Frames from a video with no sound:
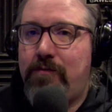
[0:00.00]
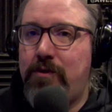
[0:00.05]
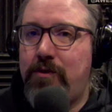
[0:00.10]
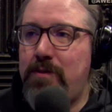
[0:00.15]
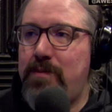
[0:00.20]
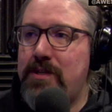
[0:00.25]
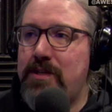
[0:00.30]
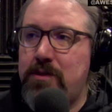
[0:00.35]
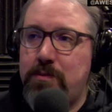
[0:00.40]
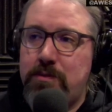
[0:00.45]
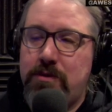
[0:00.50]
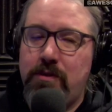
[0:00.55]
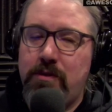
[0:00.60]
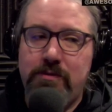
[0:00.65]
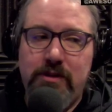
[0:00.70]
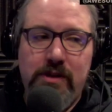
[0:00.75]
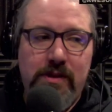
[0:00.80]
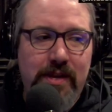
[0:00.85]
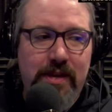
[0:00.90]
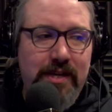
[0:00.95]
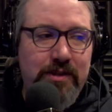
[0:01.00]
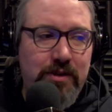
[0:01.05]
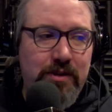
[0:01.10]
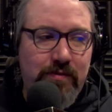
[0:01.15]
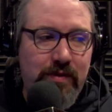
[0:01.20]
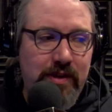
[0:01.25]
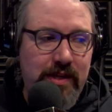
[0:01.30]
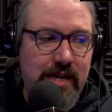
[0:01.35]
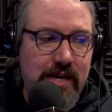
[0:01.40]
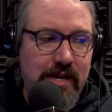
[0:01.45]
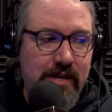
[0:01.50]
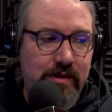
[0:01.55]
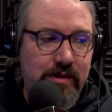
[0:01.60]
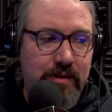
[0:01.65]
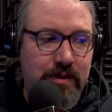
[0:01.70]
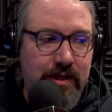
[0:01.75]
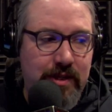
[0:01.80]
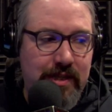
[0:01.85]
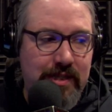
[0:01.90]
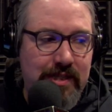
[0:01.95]
freebie subscription things over the
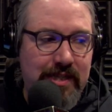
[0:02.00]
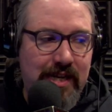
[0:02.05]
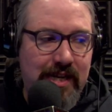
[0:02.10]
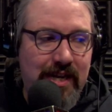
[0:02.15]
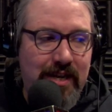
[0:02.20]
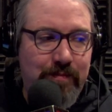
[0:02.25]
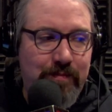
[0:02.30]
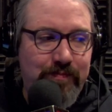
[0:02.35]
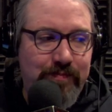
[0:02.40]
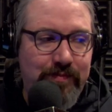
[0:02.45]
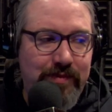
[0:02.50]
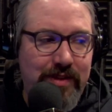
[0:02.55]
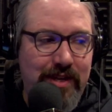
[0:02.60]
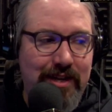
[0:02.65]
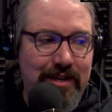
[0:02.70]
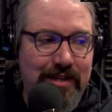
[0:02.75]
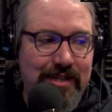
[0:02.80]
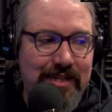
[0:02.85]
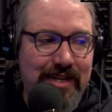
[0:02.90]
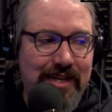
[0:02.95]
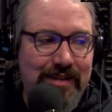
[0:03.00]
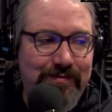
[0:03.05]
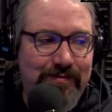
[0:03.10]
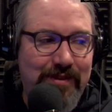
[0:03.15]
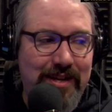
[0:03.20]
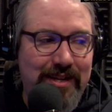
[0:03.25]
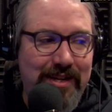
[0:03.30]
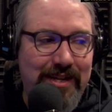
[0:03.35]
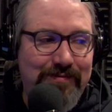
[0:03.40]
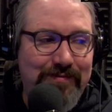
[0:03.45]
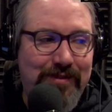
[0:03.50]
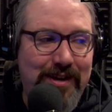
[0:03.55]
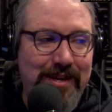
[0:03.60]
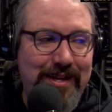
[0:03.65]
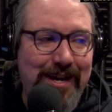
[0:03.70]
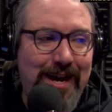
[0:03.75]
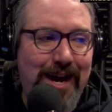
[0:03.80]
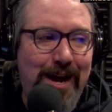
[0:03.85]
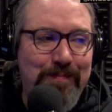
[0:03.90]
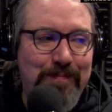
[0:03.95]
years, and um, and uh, finally
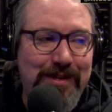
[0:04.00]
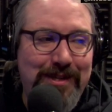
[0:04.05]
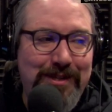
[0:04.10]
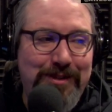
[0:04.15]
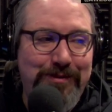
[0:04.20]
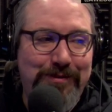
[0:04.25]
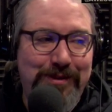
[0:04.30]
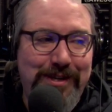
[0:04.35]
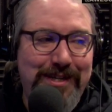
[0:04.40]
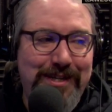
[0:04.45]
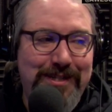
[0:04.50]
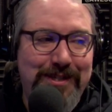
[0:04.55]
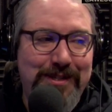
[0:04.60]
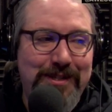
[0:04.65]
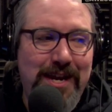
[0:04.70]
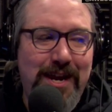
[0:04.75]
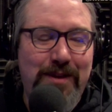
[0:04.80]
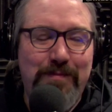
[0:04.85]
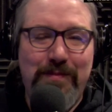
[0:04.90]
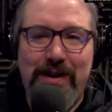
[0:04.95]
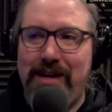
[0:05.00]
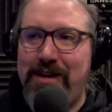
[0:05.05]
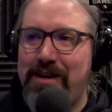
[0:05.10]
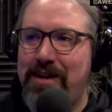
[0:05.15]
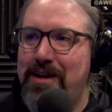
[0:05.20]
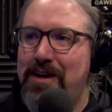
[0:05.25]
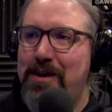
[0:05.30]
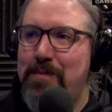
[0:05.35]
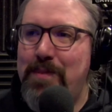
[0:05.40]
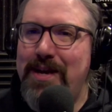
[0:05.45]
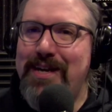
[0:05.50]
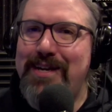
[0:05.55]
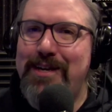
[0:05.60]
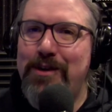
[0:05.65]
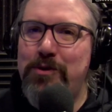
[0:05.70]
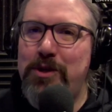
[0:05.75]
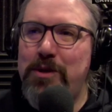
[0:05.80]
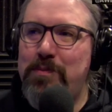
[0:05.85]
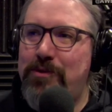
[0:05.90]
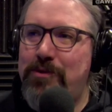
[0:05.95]
finally hopped into it. And it's just kind of my my
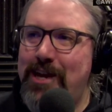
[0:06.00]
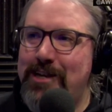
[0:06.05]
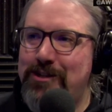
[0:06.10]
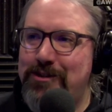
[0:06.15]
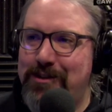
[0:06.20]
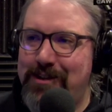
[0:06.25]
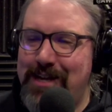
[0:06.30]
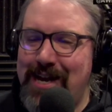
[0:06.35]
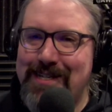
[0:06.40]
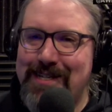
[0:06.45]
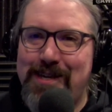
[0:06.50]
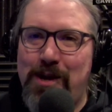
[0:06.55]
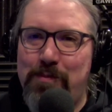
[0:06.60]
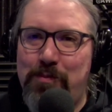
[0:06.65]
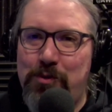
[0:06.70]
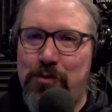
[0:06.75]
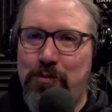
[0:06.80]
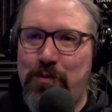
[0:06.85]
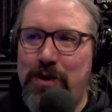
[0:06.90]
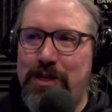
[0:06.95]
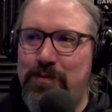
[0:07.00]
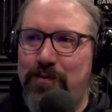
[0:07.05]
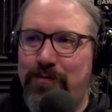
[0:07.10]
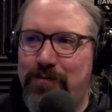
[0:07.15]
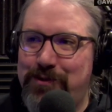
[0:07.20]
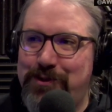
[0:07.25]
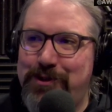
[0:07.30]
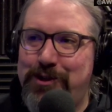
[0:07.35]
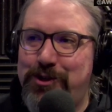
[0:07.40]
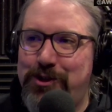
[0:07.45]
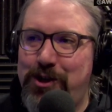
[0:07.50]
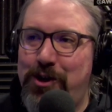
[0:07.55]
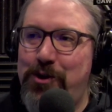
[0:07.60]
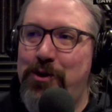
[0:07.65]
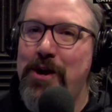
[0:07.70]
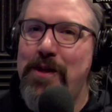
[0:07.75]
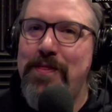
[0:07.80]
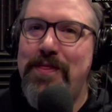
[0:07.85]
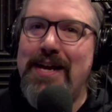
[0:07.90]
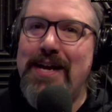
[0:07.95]
guilty pleasure the last couple of weeks before the show.
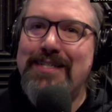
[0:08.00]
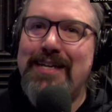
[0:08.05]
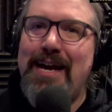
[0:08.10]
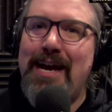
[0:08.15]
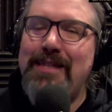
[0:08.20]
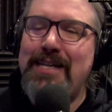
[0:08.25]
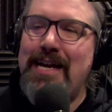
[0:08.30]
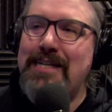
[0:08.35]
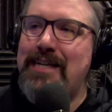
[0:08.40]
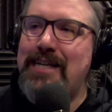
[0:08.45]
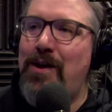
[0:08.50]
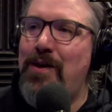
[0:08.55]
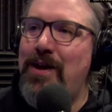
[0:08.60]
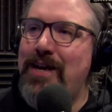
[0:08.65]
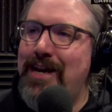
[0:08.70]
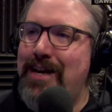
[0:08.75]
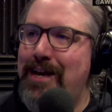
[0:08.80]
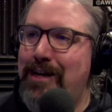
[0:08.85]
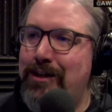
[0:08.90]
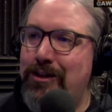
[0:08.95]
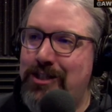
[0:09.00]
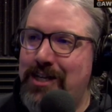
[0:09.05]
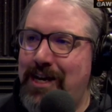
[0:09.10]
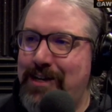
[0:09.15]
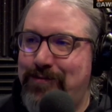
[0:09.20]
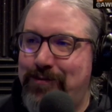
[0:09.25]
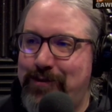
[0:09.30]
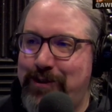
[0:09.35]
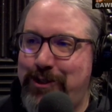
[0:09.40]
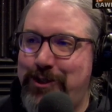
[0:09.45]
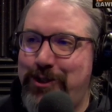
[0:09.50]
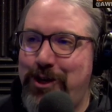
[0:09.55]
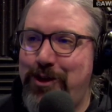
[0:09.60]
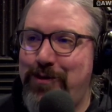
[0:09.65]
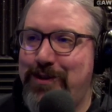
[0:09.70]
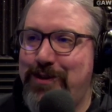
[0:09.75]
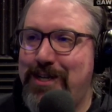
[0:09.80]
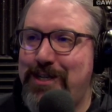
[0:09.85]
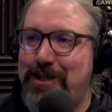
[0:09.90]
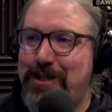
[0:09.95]
That's how that's how I get energized for the
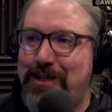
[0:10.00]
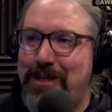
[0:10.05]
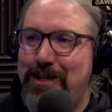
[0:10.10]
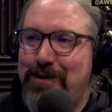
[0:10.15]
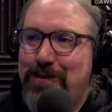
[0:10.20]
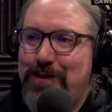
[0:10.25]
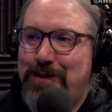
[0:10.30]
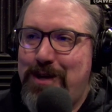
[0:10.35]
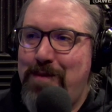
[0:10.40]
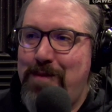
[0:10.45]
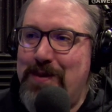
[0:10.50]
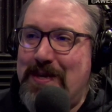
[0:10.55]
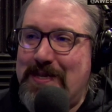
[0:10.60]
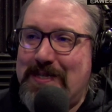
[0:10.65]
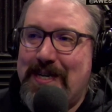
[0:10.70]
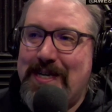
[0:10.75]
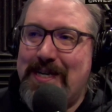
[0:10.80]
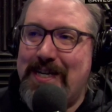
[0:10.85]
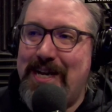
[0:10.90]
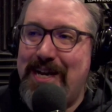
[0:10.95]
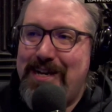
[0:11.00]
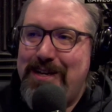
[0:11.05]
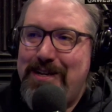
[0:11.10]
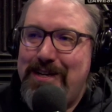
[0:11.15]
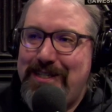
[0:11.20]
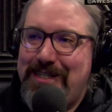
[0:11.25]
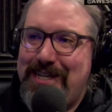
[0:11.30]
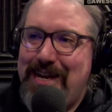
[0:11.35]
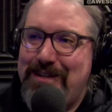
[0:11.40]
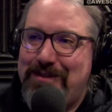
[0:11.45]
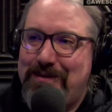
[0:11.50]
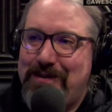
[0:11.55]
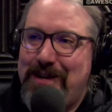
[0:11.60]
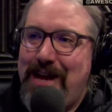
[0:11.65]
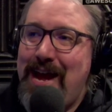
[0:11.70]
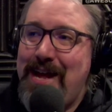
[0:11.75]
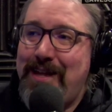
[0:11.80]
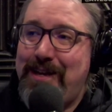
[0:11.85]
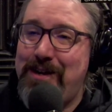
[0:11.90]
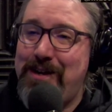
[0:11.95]
show. Is I just kill zombies on a on a desert
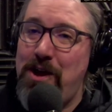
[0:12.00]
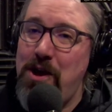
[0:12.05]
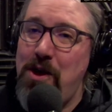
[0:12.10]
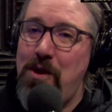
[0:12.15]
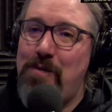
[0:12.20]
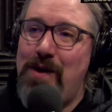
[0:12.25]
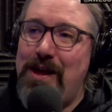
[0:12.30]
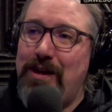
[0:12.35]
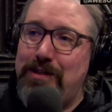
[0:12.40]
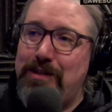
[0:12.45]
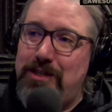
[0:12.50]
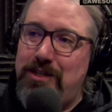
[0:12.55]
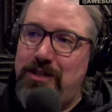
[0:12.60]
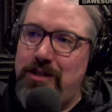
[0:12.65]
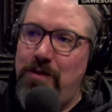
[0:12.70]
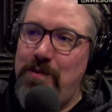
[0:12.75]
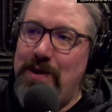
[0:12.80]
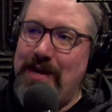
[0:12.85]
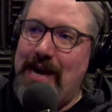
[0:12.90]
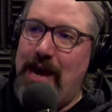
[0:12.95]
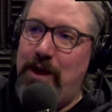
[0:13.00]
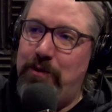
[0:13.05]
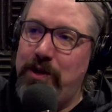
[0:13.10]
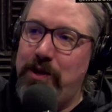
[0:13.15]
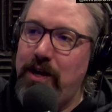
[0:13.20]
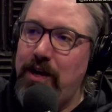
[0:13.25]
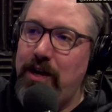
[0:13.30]
island while it's snowing out.